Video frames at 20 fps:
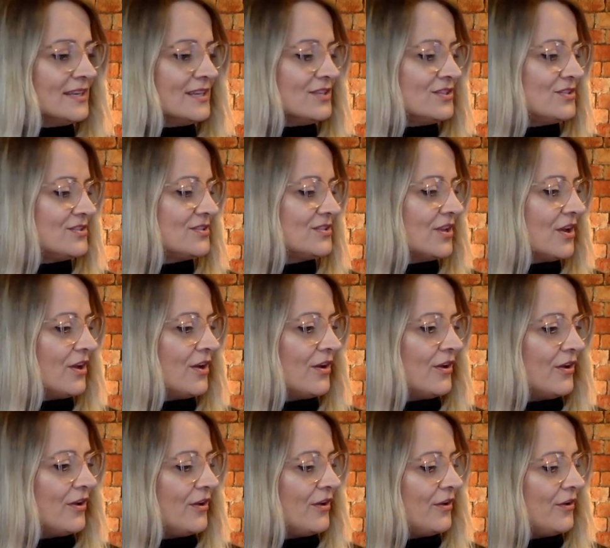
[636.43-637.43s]

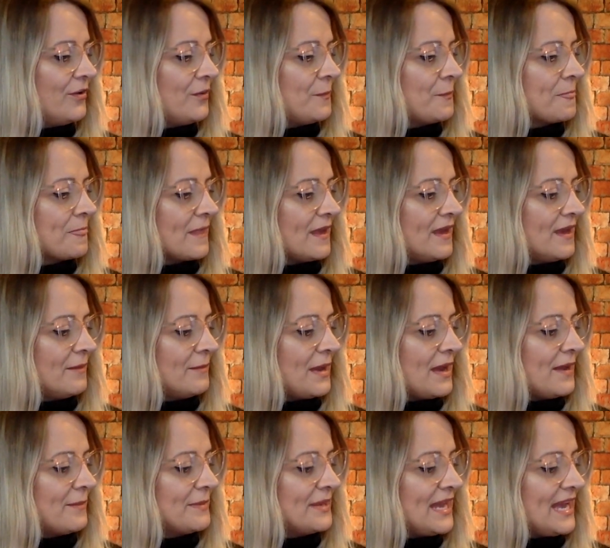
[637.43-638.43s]
So I'm
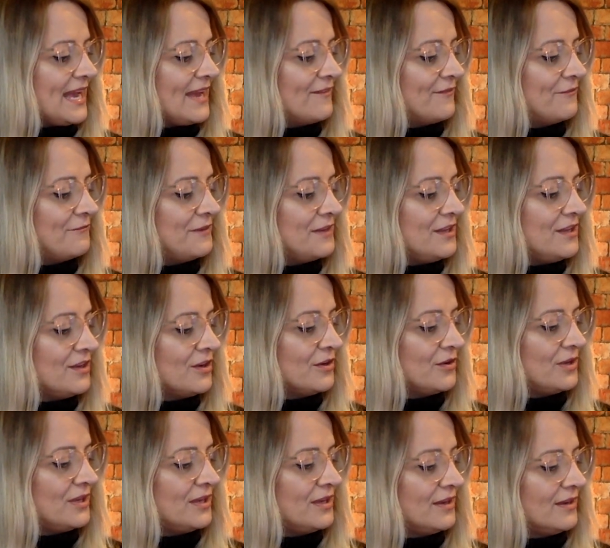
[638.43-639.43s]
going to add video
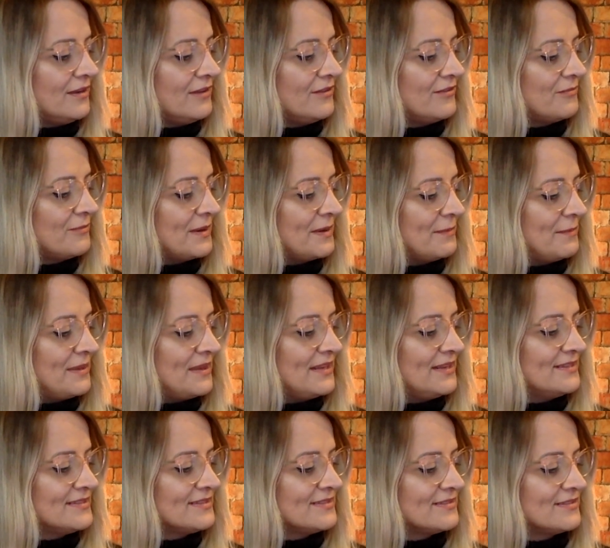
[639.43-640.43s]
here, if my pen
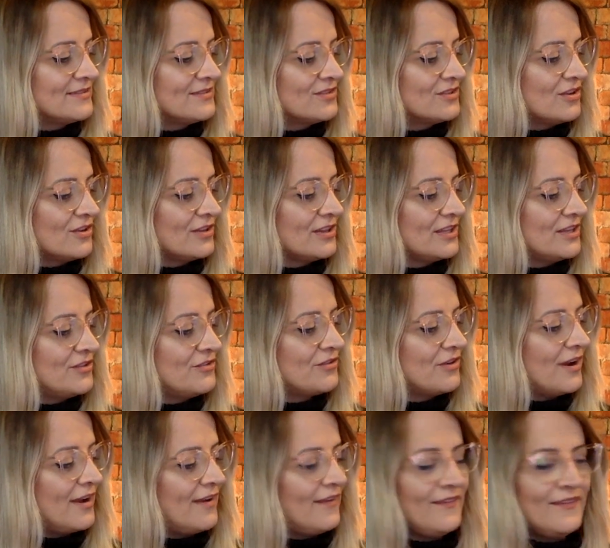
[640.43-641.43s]
isn't totally
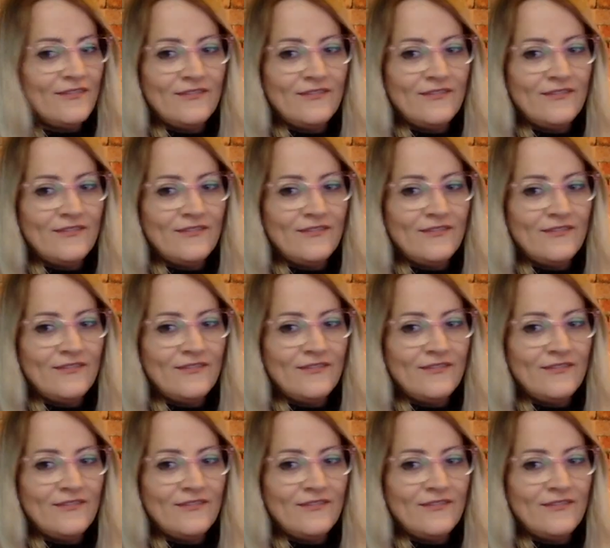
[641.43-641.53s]
dry.